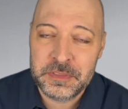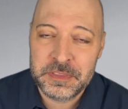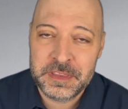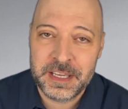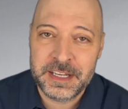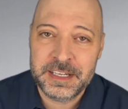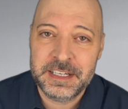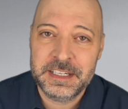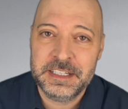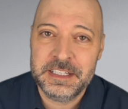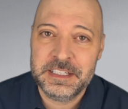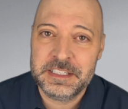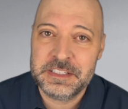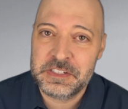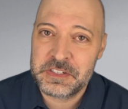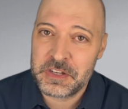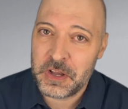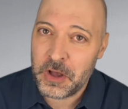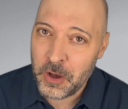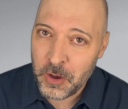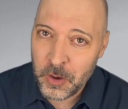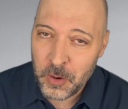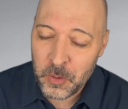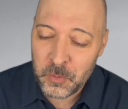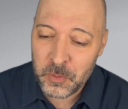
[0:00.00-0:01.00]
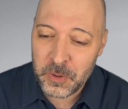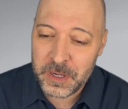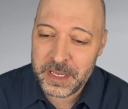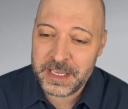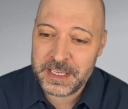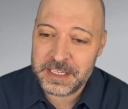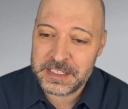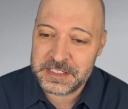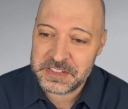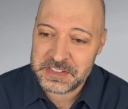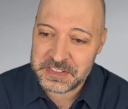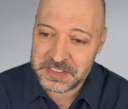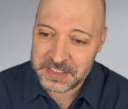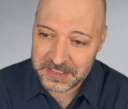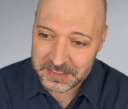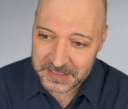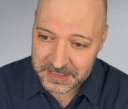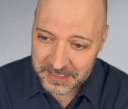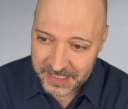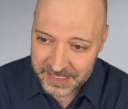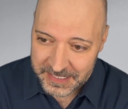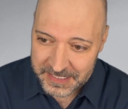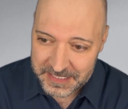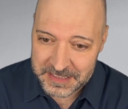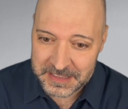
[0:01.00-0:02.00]
that it is always
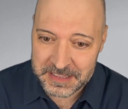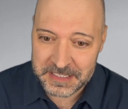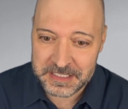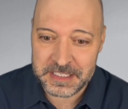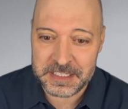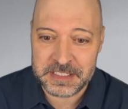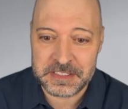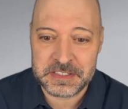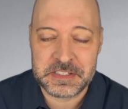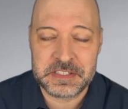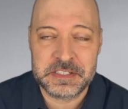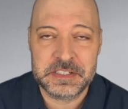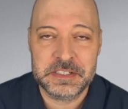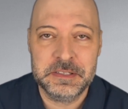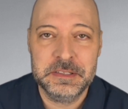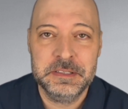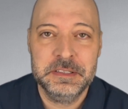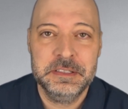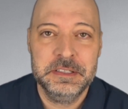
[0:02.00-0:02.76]
like this.